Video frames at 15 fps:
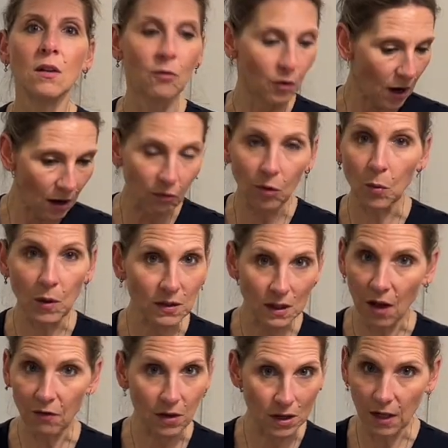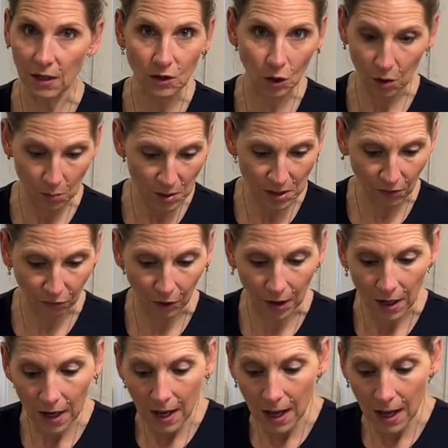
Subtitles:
oven. It's going to be different.